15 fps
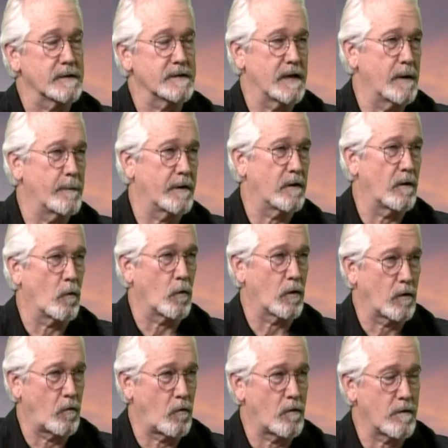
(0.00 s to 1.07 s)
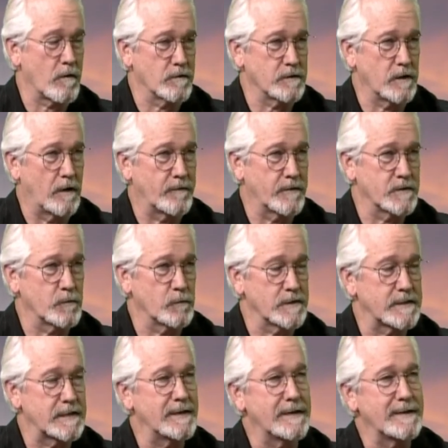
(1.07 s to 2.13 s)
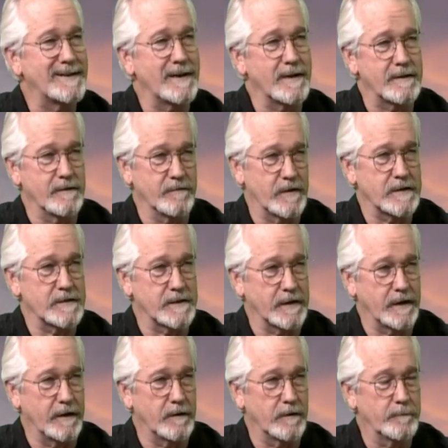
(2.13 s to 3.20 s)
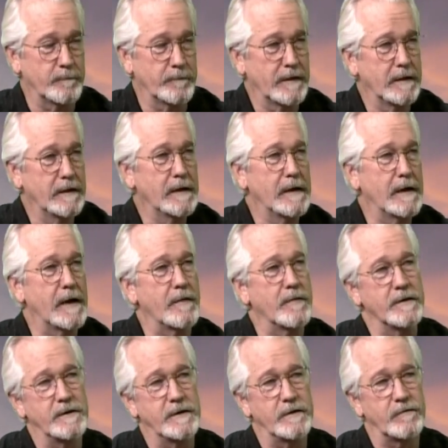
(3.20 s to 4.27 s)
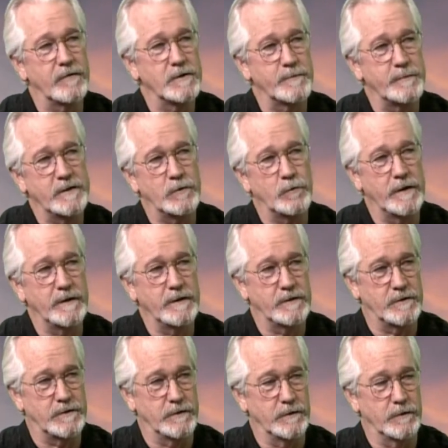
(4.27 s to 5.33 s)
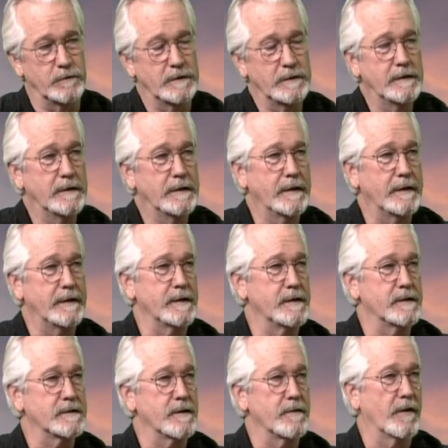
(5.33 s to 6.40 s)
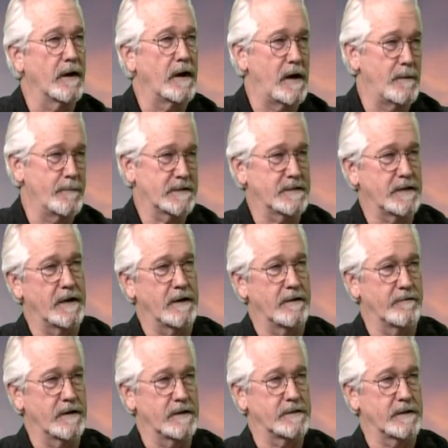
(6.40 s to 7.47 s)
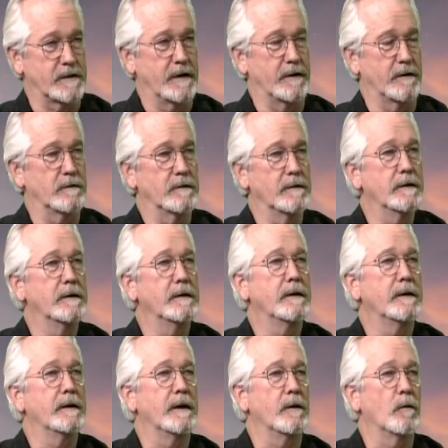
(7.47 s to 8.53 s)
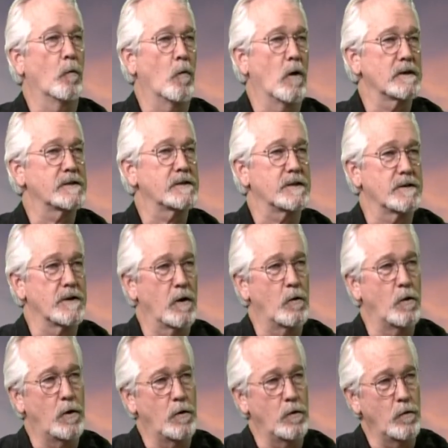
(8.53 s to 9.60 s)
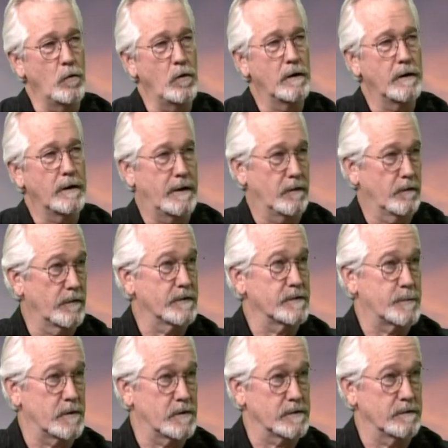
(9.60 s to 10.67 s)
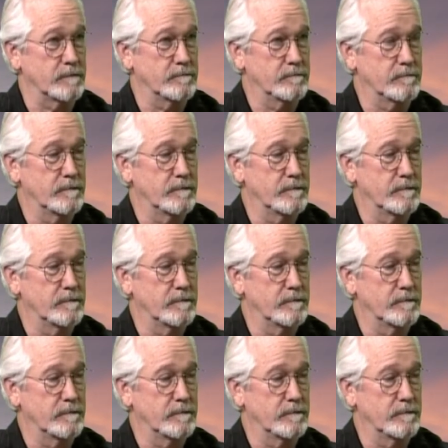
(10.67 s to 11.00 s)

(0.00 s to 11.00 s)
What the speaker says: examiner or coroner's office will send a death investigator. And the difference between the two is the homicide investigator wants to know who killed this person.